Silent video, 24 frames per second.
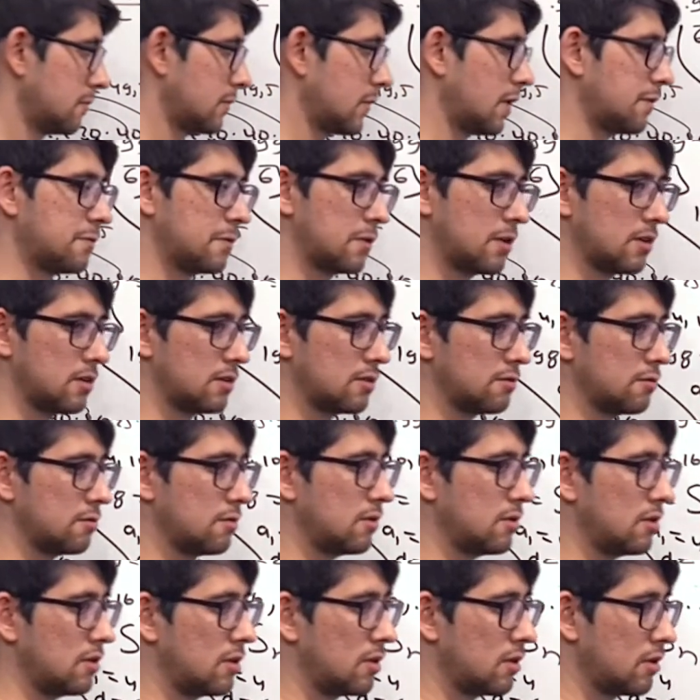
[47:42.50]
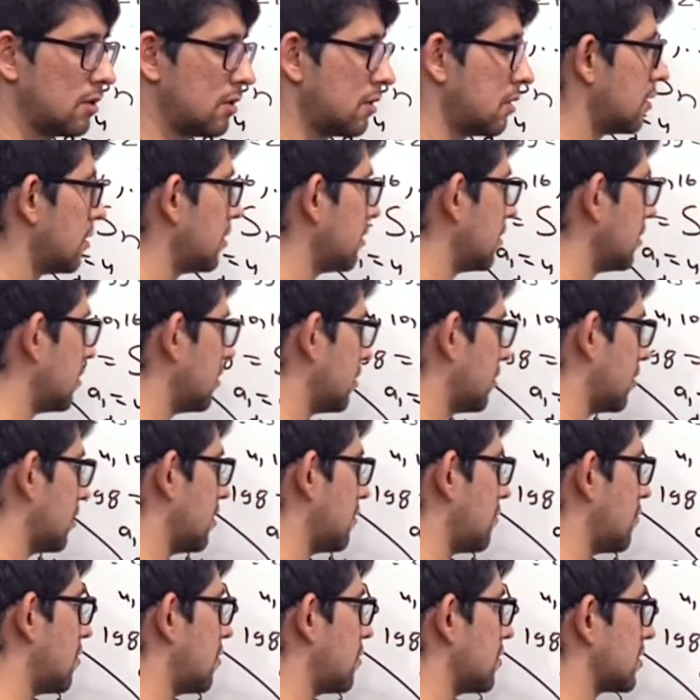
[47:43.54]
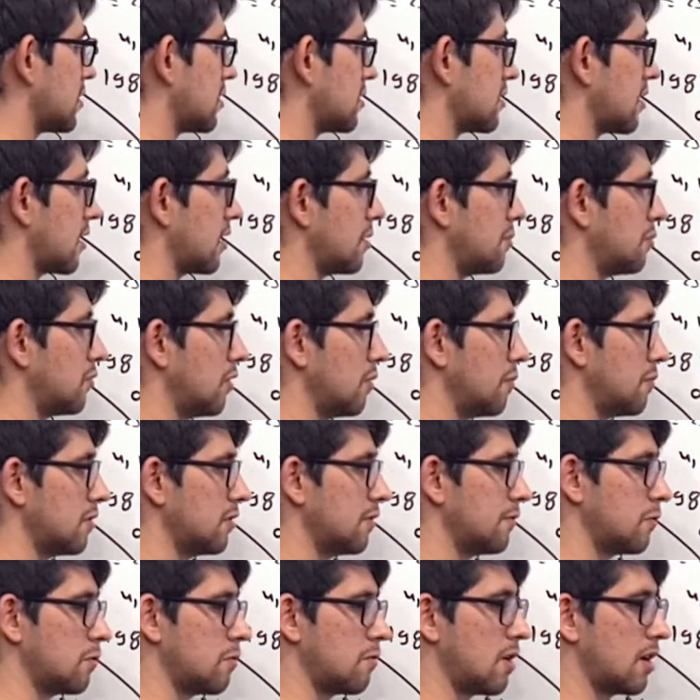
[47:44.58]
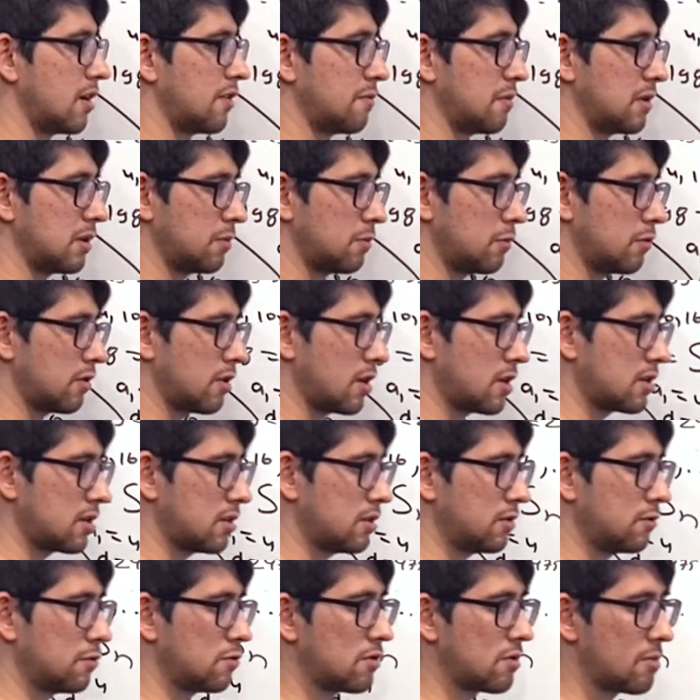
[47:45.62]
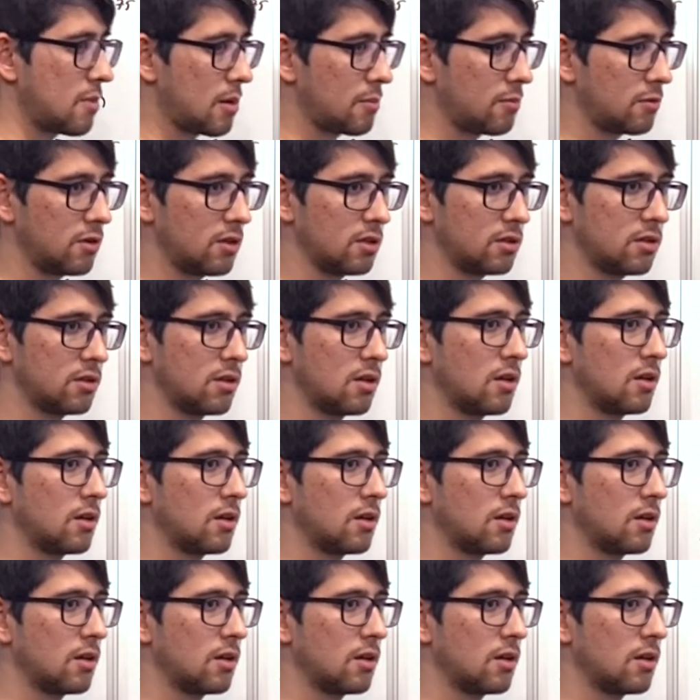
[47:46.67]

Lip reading: Have you understood it? Okay, what was the second property for arithmetic progression? Do you remember it?